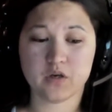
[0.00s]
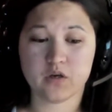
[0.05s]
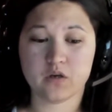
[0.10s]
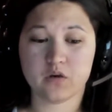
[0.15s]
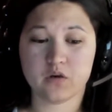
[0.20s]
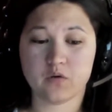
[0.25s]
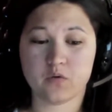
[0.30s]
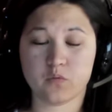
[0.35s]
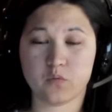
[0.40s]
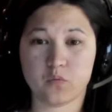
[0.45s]

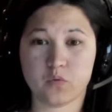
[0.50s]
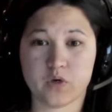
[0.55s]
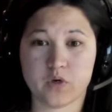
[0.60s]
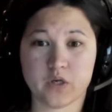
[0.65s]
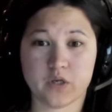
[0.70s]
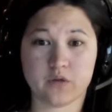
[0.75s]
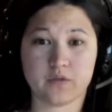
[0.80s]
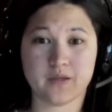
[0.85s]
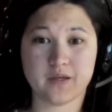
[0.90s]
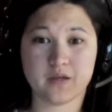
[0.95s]
What do
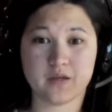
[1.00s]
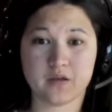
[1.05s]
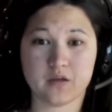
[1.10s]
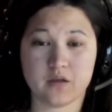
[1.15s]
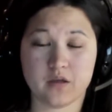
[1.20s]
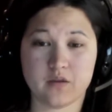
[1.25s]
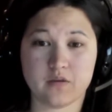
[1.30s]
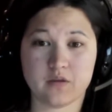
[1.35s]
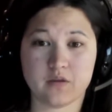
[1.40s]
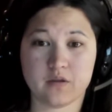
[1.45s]
you think?
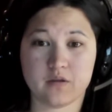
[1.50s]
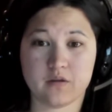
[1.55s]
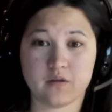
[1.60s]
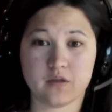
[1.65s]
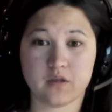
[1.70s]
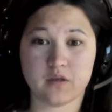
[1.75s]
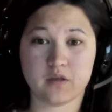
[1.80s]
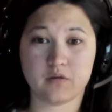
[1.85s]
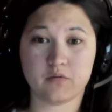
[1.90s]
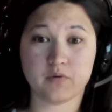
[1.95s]
And then
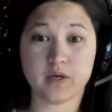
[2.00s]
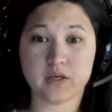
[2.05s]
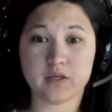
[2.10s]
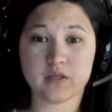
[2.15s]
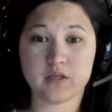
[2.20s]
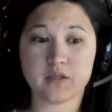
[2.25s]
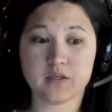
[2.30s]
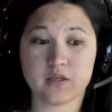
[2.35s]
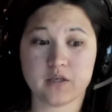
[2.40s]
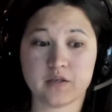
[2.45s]
he read
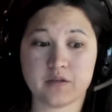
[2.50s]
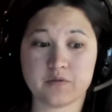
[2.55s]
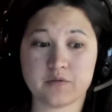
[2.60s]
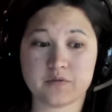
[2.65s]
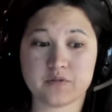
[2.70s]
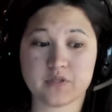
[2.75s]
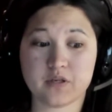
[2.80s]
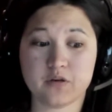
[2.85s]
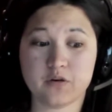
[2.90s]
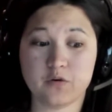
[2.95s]
it, and he
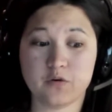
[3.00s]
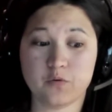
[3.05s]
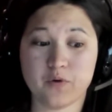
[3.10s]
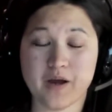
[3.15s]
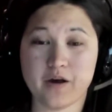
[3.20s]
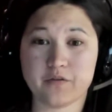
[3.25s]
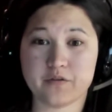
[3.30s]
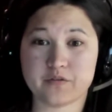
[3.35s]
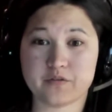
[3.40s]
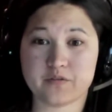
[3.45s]
was like, oh
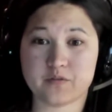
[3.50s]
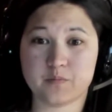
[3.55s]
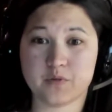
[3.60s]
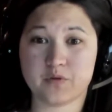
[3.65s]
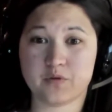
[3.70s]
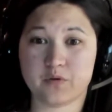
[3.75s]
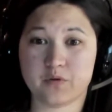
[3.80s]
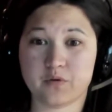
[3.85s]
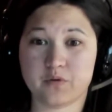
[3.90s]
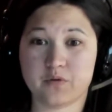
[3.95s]
wow, this would
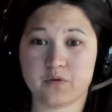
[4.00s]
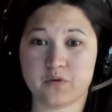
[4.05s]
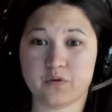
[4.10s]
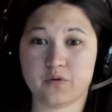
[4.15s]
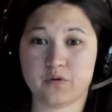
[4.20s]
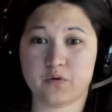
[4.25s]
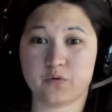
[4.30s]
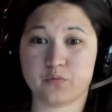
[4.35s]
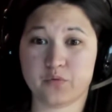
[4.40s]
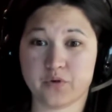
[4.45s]
be
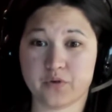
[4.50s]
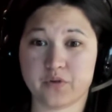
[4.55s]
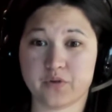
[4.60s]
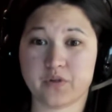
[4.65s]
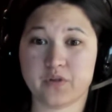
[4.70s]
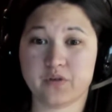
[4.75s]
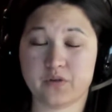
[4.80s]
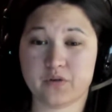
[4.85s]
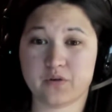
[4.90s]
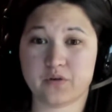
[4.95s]
a
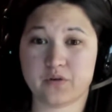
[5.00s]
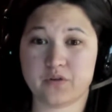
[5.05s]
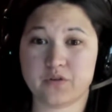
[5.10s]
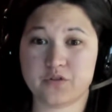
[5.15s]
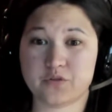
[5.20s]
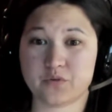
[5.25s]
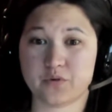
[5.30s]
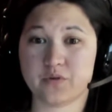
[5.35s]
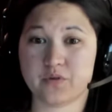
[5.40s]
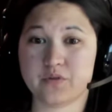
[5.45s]
really good
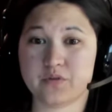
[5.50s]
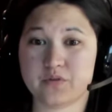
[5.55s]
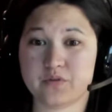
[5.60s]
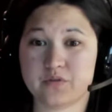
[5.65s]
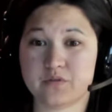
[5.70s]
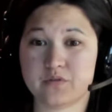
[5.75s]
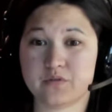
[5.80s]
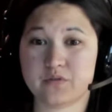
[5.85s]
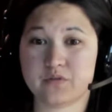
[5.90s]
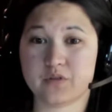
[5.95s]

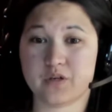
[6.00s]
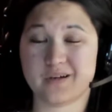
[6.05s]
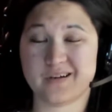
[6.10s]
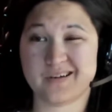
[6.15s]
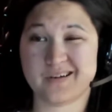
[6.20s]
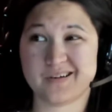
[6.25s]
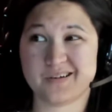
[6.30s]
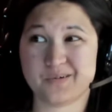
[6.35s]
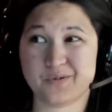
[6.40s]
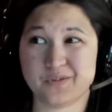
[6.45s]

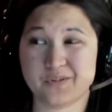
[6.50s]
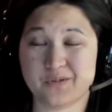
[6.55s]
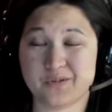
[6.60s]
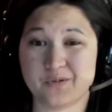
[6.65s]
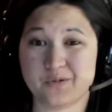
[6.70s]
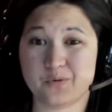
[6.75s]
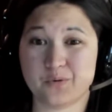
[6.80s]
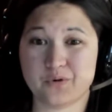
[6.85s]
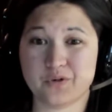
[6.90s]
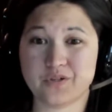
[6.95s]
really
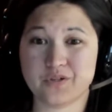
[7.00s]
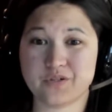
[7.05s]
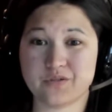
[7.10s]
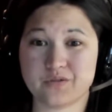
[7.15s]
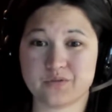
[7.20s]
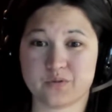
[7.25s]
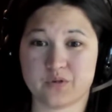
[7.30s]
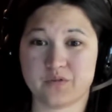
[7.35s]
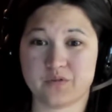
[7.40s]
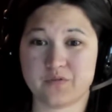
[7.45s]
good origin
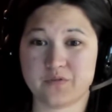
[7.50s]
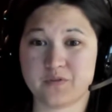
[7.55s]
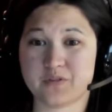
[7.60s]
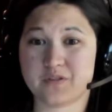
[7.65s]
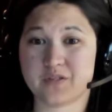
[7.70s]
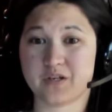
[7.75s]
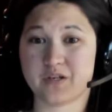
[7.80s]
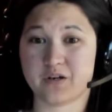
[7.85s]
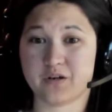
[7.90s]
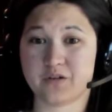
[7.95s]
story for this
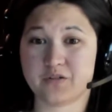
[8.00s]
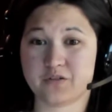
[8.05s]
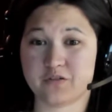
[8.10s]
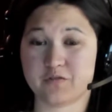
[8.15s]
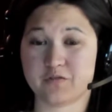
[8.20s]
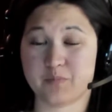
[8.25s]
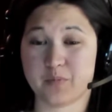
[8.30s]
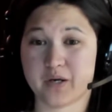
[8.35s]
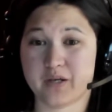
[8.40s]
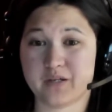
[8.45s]
character
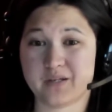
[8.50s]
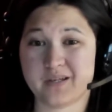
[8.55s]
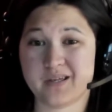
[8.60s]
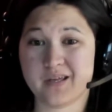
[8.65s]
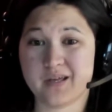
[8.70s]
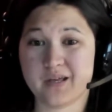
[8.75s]
of mine.